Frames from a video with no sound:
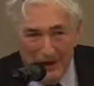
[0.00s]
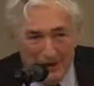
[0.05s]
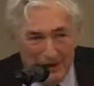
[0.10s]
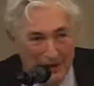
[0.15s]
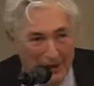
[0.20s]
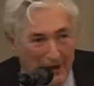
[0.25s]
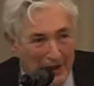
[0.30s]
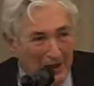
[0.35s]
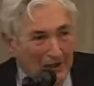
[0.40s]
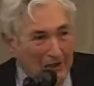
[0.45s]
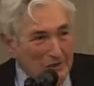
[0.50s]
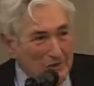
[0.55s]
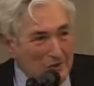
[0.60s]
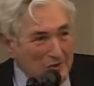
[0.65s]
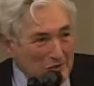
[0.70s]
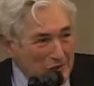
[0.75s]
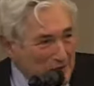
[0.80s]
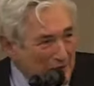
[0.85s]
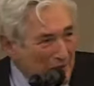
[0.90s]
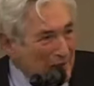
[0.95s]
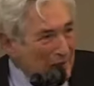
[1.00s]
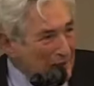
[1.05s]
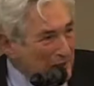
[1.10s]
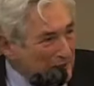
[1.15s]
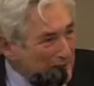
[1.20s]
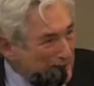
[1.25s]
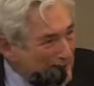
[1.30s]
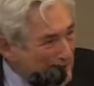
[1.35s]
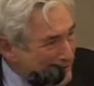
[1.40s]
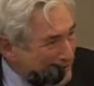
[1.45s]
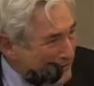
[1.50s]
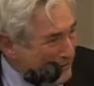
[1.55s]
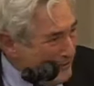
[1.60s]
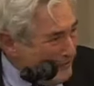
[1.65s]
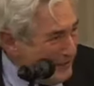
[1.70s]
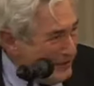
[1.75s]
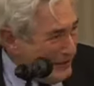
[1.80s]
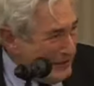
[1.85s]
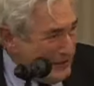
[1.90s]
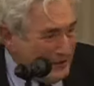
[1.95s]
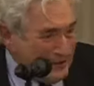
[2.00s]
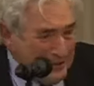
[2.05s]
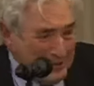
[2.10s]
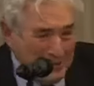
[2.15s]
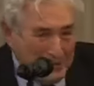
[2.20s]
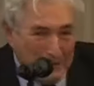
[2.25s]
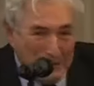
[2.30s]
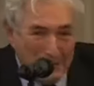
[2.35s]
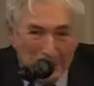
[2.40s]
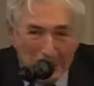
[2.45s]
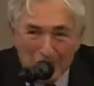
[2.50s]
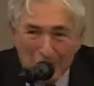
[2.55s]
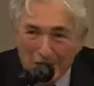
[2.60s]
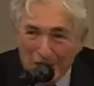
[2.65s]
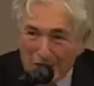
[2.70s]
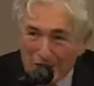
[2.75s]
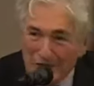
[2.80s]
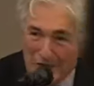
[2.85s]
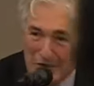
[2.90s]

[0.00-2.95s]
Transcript: lions and tigers and all the things